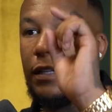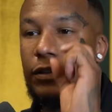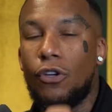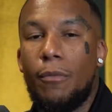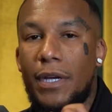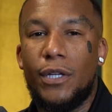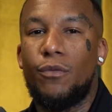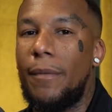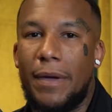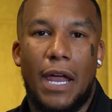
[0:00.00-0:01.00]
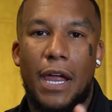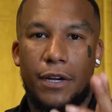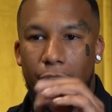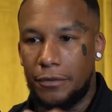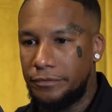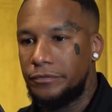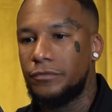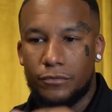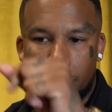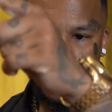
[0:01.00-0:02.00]
So many women I know
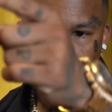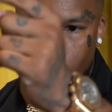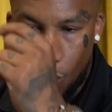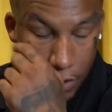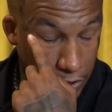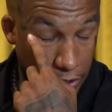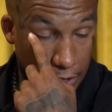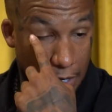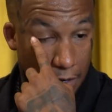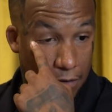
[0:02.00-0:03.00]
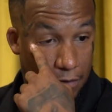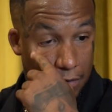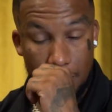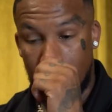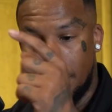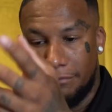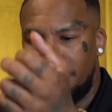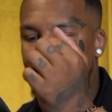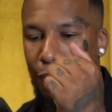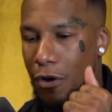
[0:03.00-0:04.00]
want a Chanel.
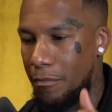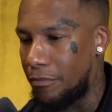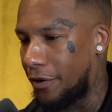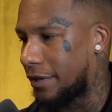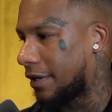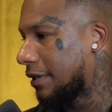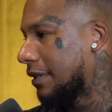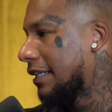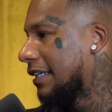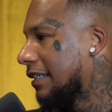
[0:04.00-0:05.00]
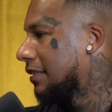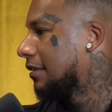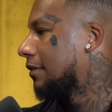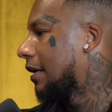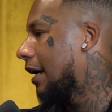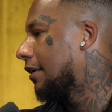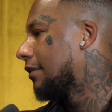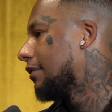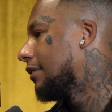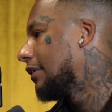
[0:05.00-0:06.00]
They want Birkin. Hey,
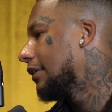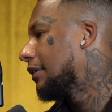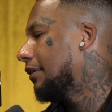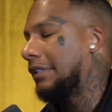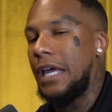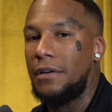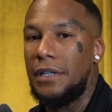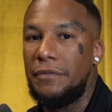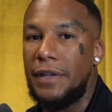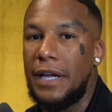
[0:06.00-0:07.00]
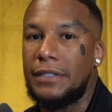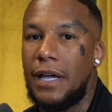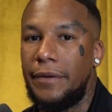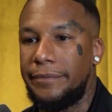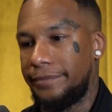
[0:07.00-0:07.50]
I don't live like that.